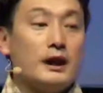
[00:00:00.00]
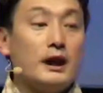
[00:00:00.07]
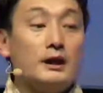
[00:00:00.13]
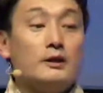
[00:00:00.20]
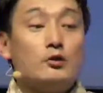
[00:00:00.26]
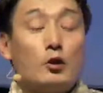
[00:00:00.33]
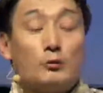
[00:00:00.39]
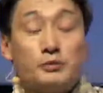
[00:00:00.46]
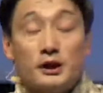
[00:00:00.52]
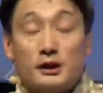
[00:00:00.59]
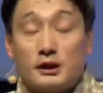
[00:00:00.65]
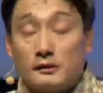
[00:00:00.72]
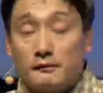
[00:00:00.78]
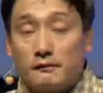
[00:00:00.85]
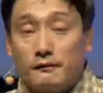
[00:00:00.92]
end
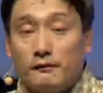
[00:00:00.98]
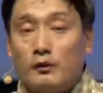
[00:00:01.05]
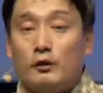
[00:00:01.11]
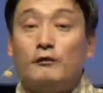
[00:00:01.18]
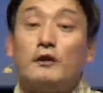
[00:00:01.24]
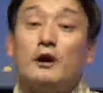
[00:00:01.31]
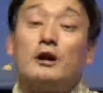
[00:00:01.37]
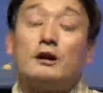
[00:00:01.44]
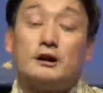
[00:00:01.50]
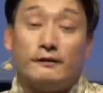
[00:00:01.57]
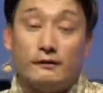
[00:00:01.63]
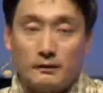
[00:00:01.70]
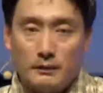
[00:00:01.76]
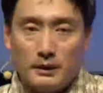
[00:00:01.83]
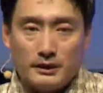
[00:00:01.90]
objective of our
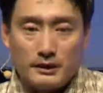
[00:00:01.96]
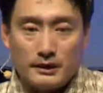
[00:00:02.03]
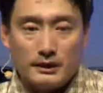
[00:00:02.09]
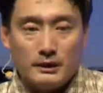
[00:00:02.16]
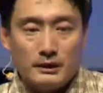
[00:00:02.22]
development.